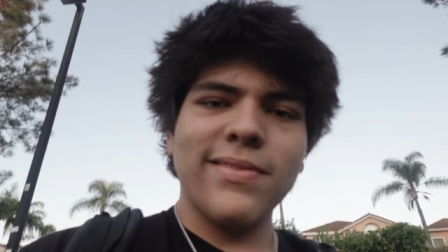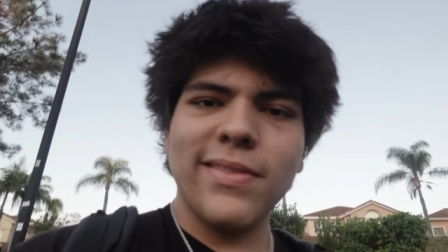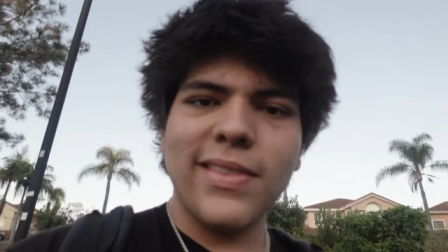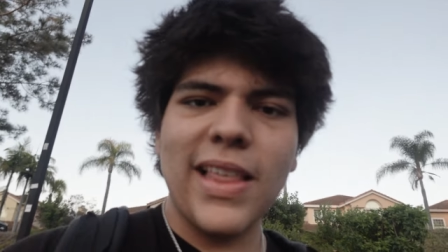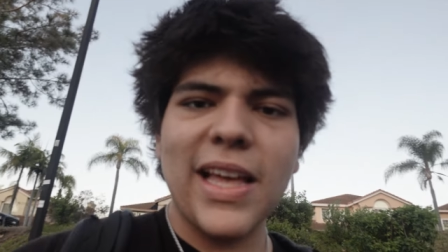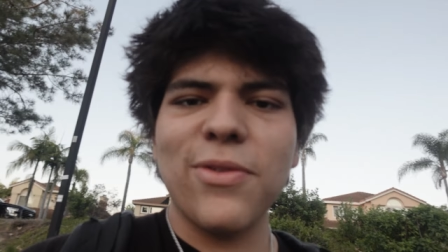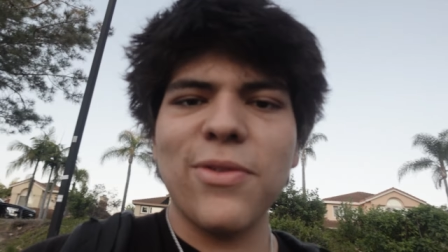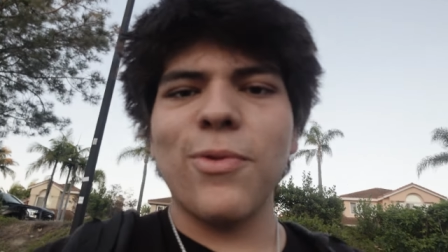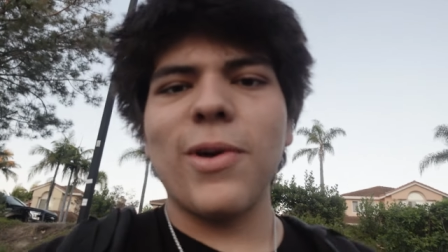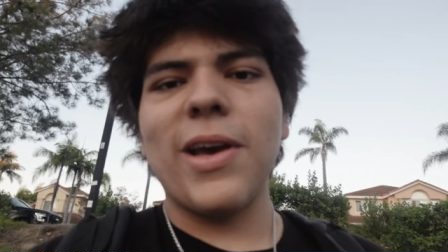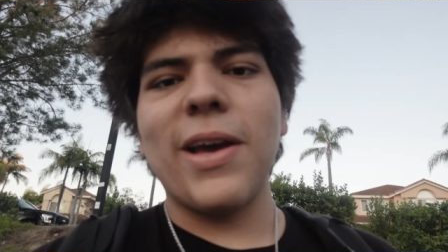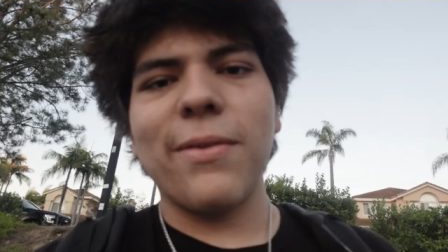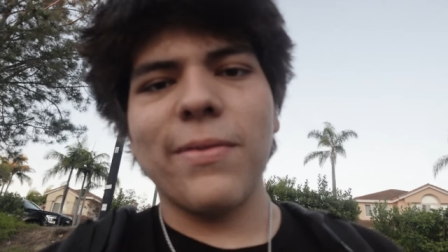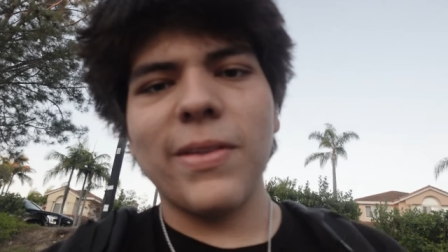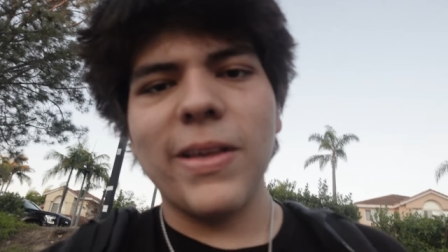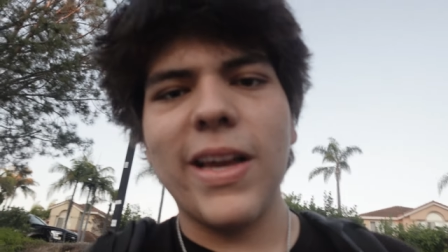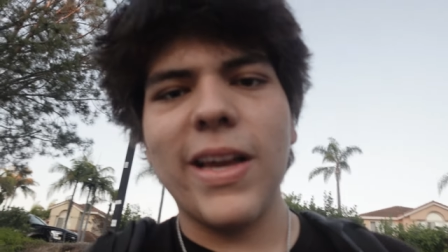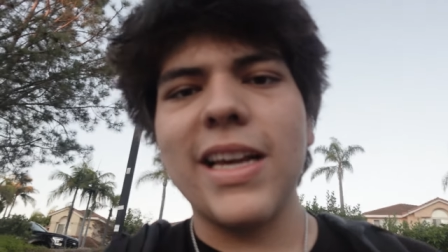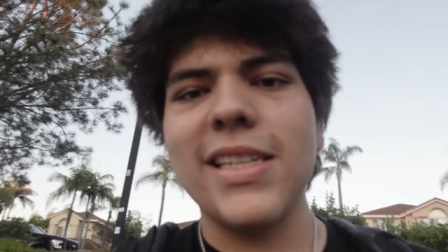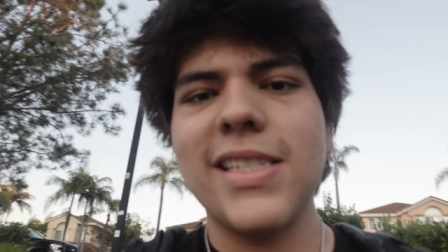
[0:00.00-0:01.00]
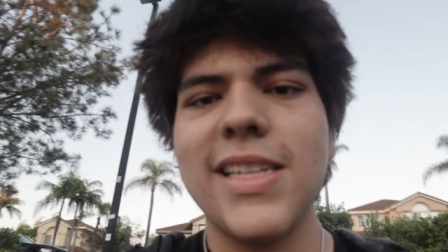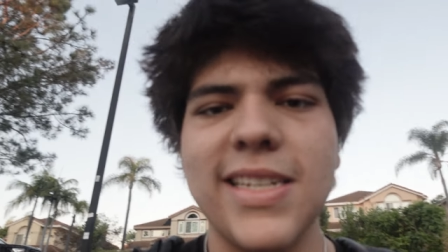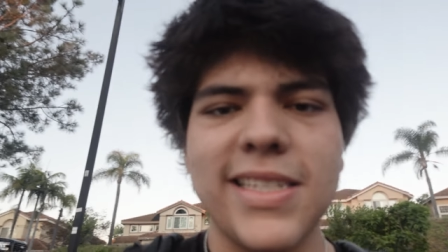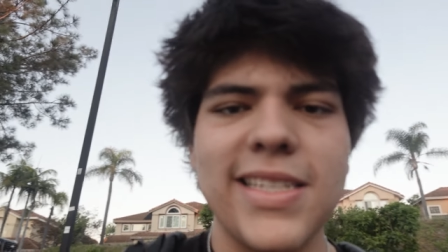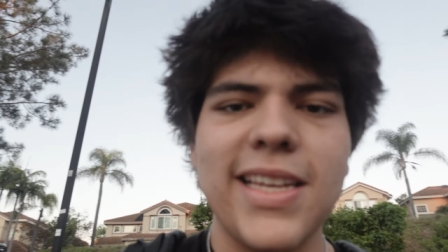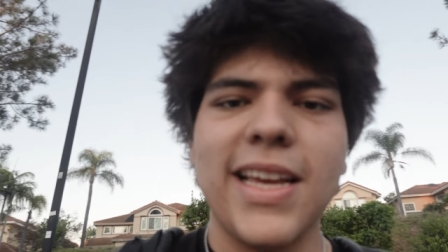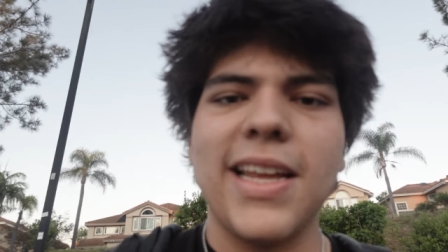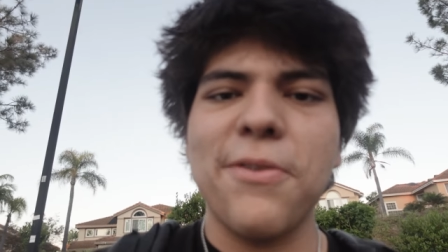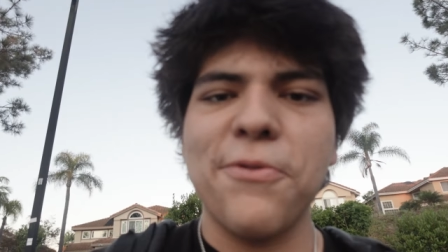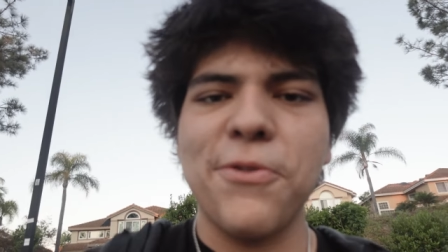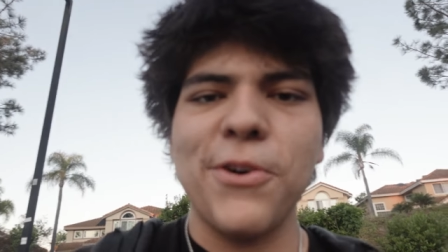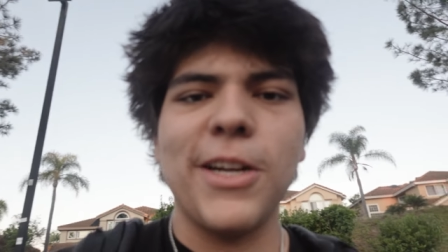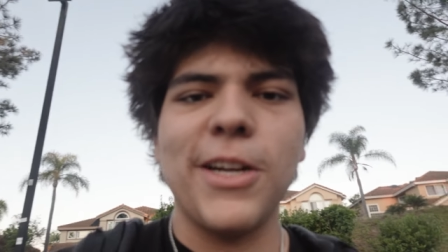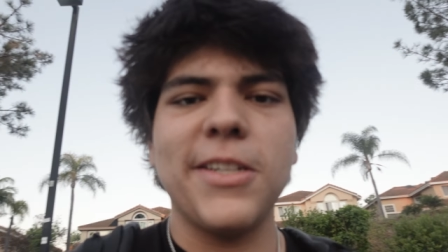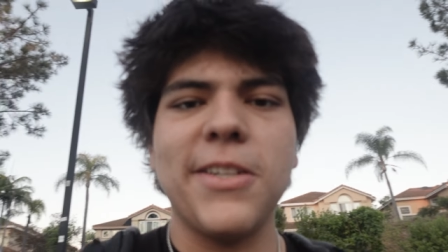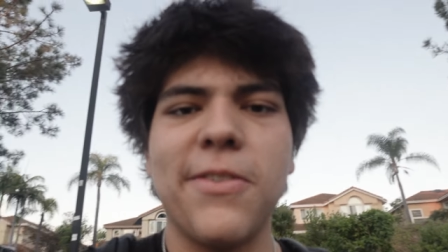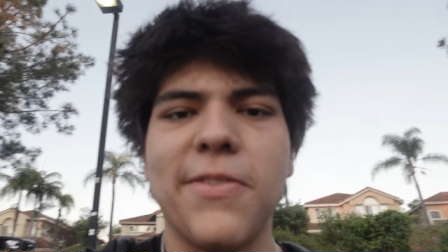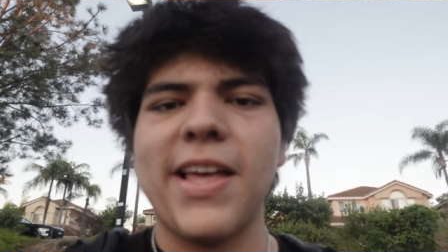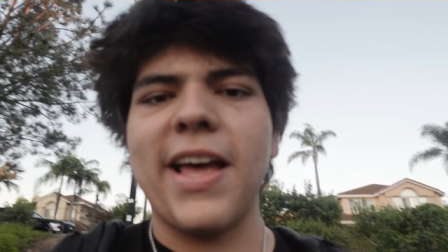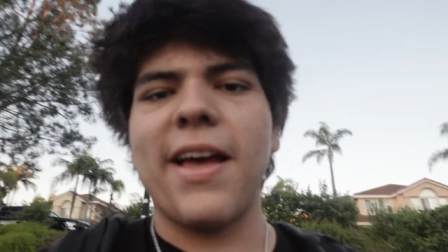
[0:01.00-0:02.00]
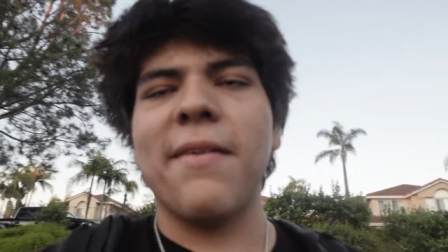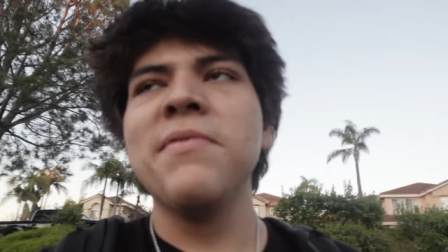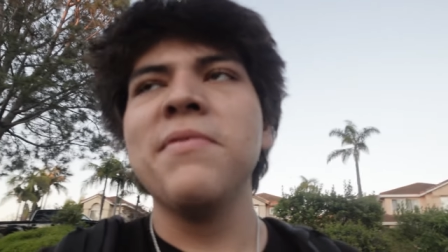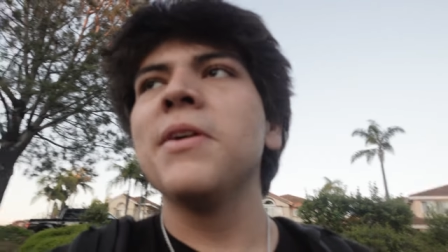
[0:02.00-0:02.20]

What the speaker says: that's why you guys didn't see any footage of that.